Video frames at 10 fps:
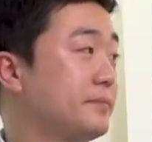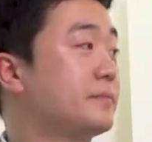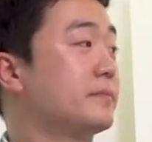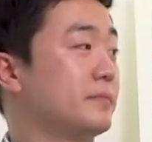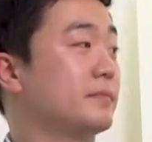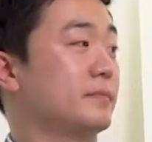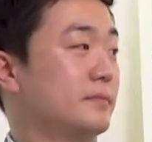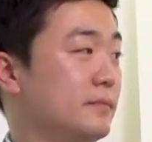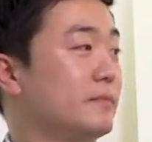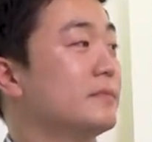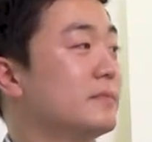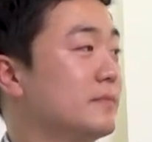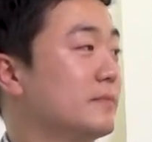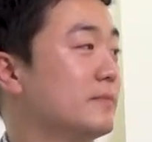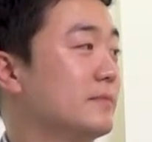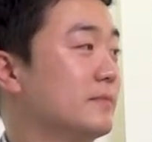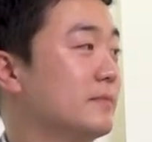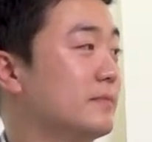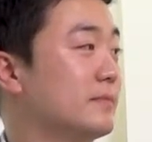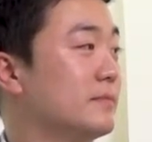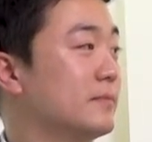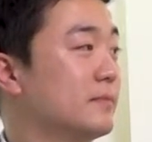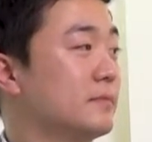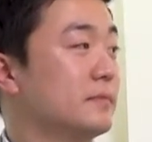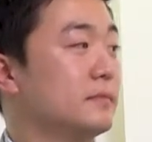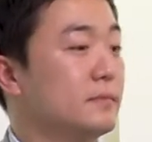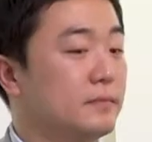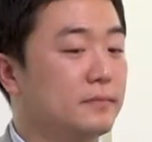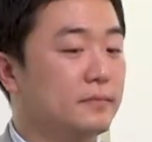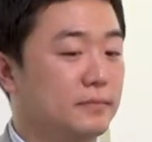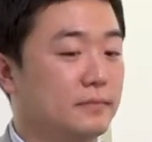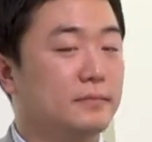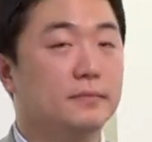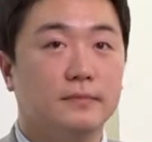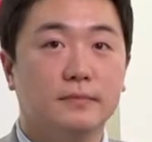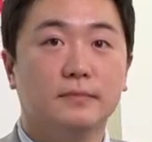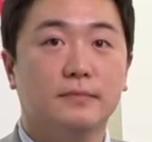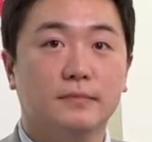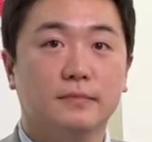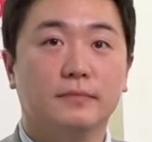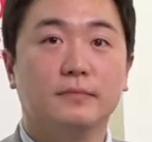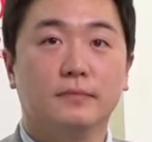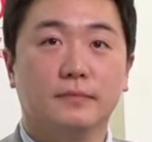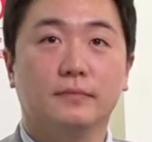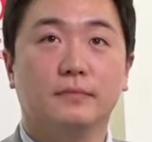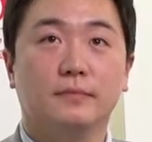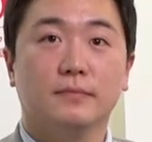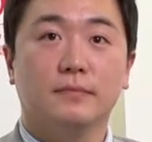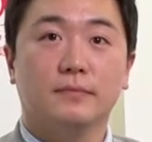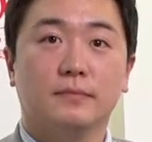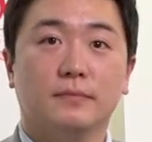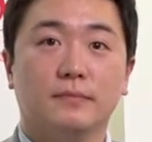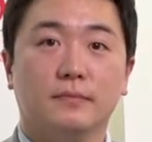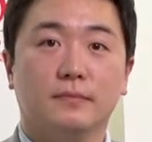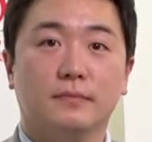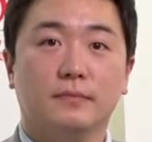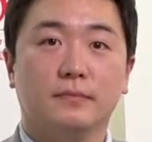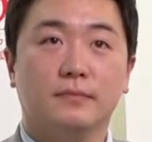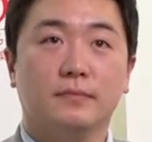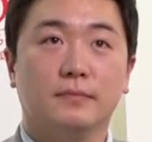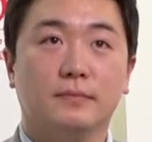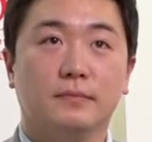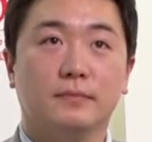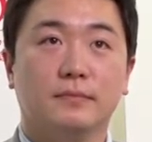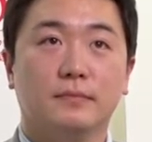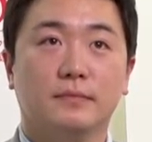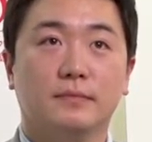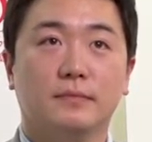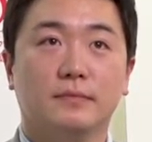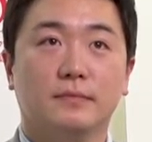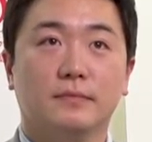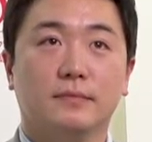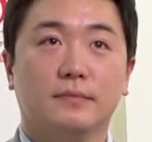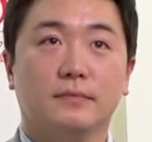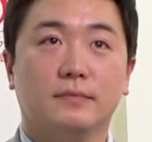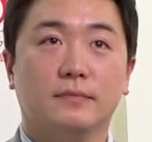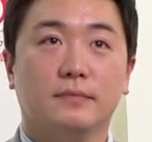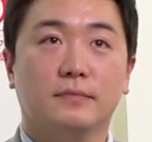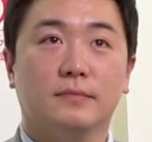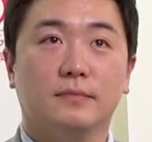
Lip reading: This person isn't speaking.